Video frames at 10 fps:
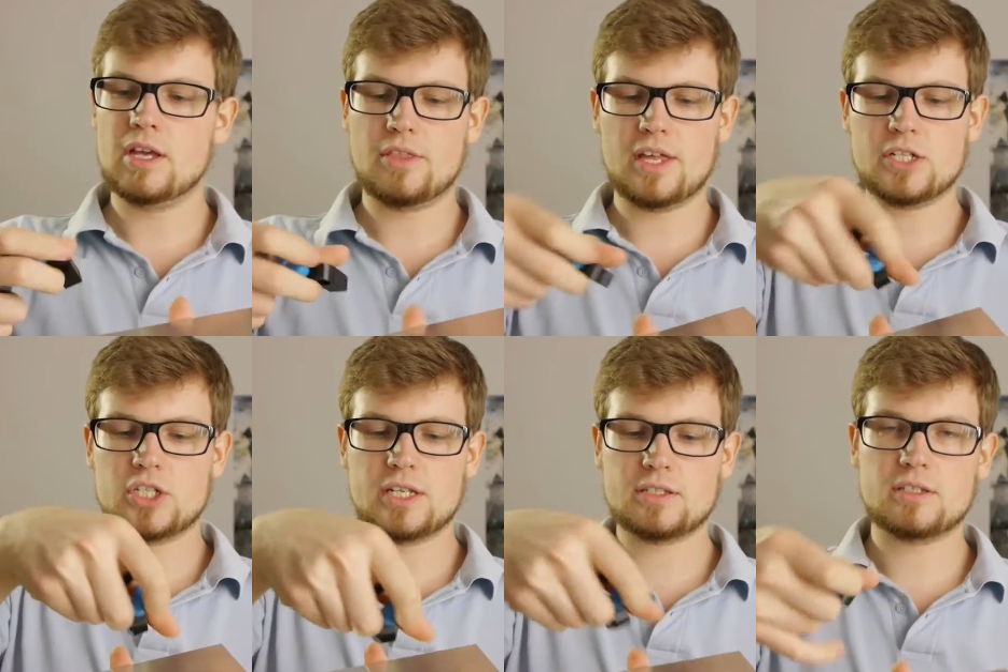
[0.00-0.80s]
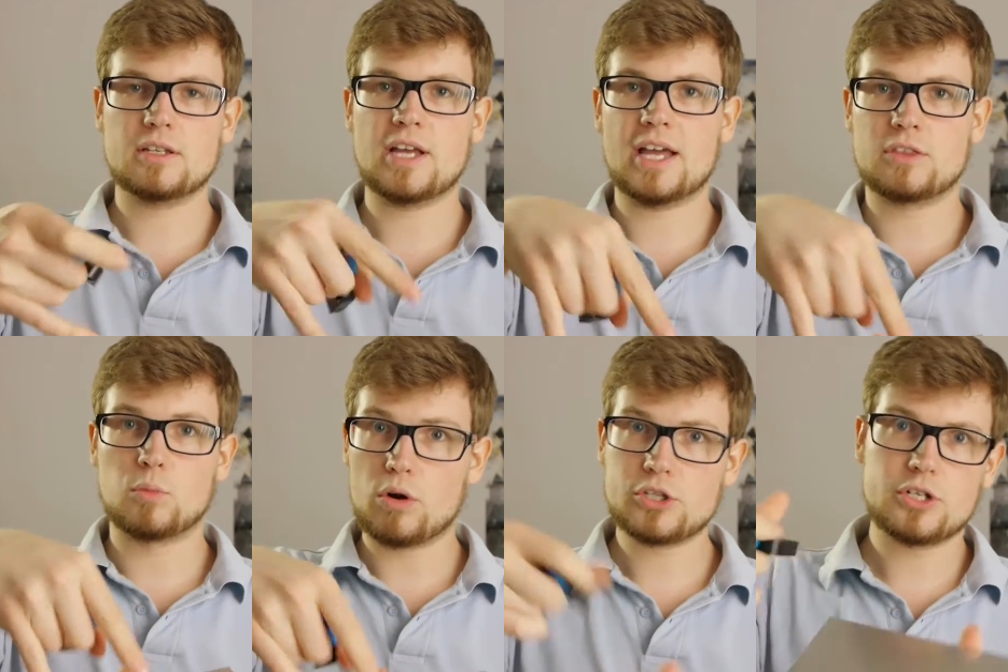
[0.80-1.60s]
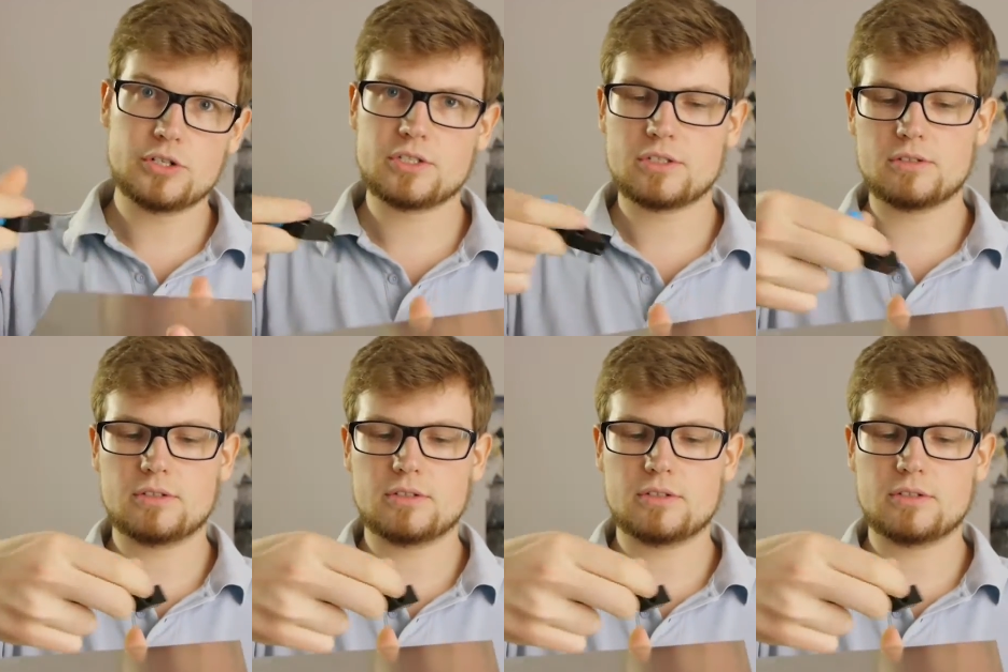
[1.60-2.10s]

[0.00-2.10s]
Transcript: then just add the washers,